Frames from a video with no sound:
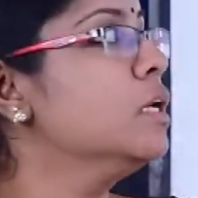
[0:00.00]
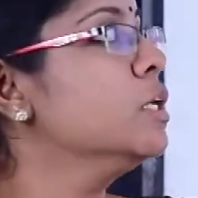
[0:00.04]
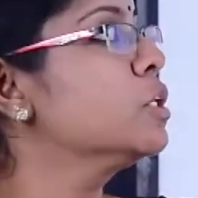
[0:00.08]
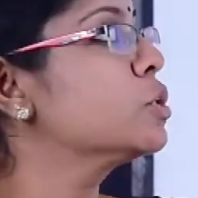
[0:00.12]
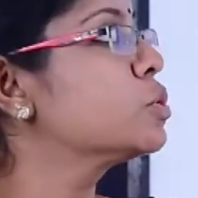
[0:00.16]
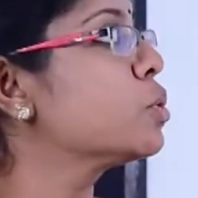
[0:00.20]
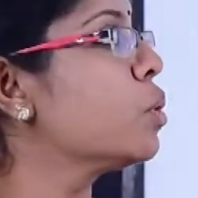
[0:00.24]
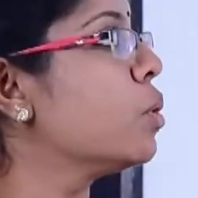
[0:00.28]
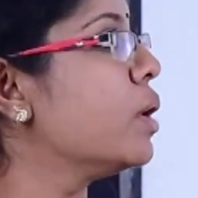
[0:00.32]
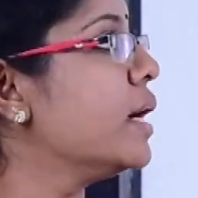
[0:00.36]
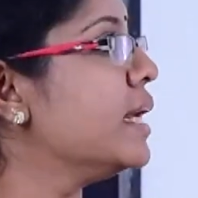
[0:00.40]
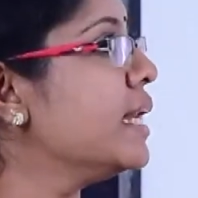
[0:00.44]

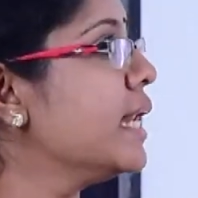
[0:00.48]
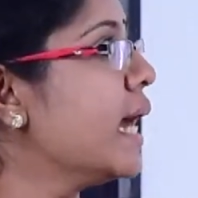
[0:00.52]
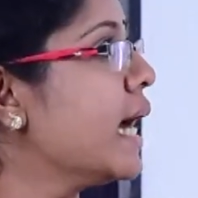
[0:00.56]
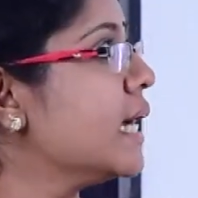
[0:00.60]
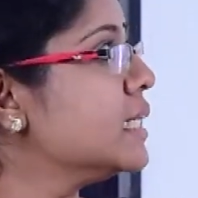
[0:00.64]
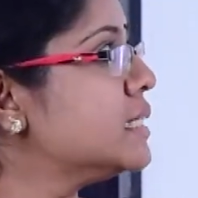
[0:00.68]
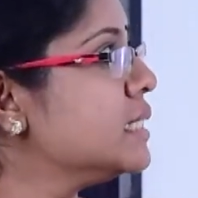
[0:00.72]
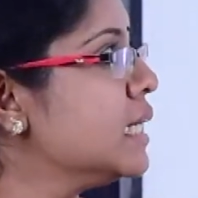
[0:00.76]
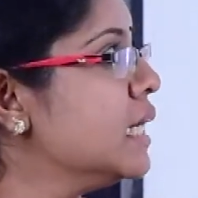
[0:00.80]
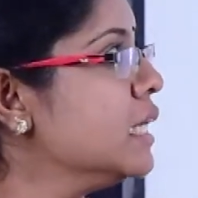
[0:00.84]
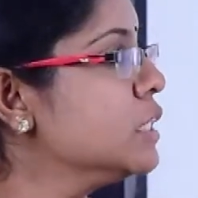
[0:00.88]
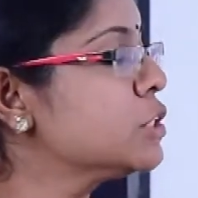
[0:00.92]
So in
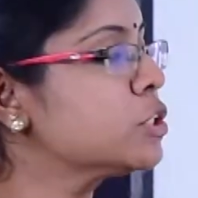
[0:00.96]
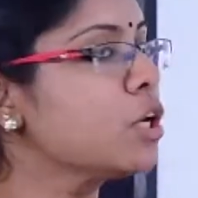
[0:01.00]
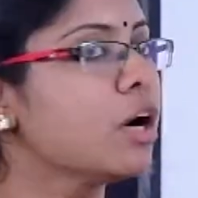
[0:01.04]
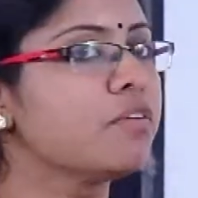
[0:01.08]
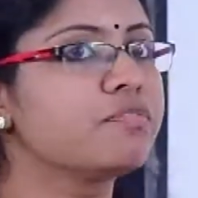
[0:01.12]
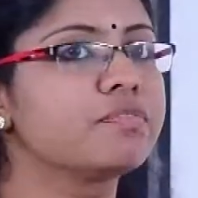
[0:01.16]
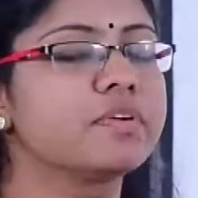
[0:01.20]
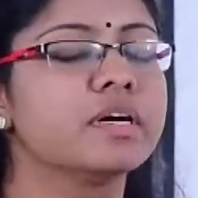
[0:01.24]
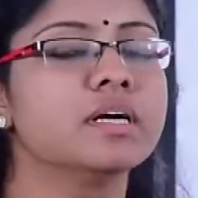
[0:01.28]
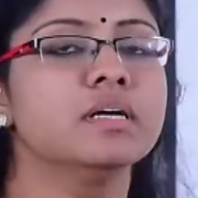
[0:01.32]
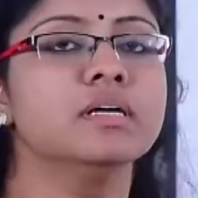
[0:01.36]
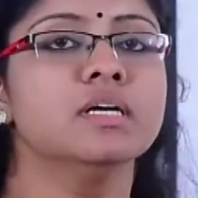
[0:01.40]
Agile
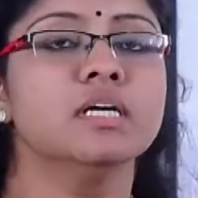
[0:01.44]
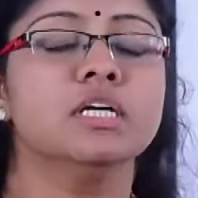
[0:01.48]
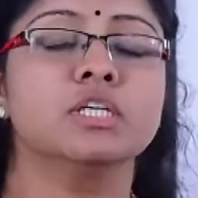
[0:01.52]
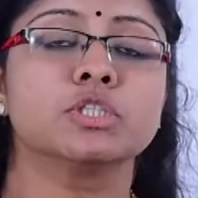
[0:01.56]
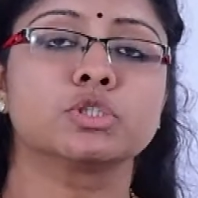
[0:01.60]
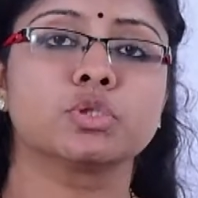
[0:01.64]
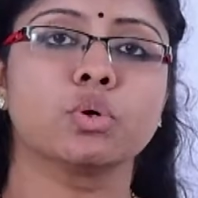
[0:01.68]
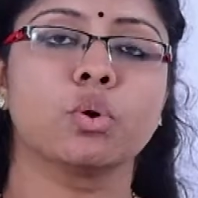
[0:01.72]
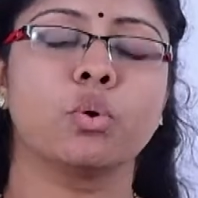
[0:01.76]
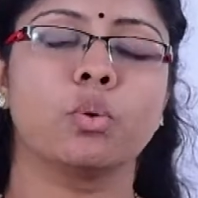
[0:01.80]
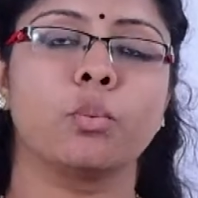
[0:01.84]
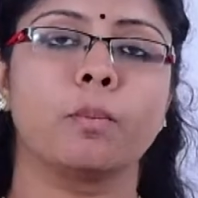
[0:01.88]
software,
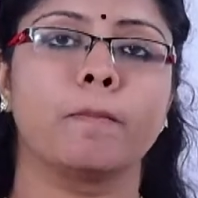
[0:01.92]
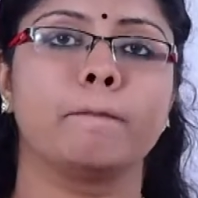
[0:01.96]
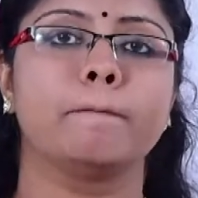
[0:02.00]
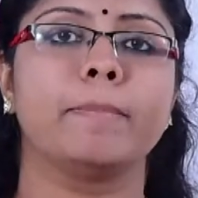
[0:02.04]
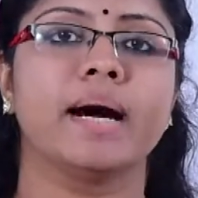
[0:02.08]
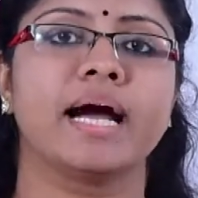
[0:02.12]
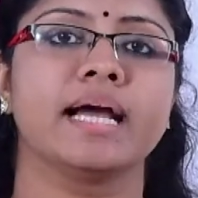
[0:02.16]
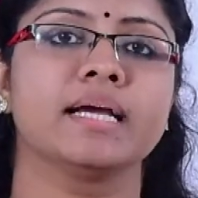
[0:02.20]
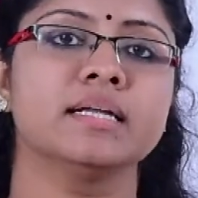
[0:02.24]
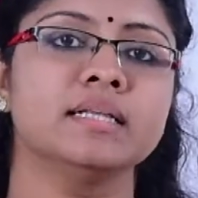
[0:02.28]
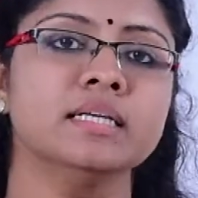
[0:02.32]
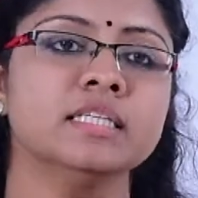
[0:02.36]
so
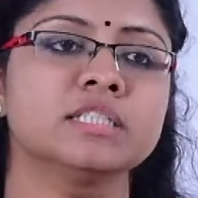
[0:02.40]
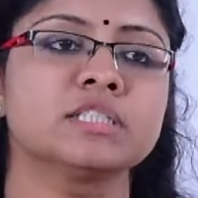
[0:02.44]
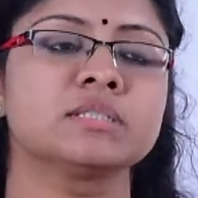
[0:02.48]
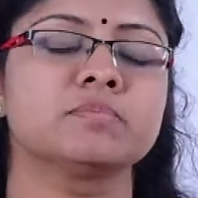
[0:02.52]
by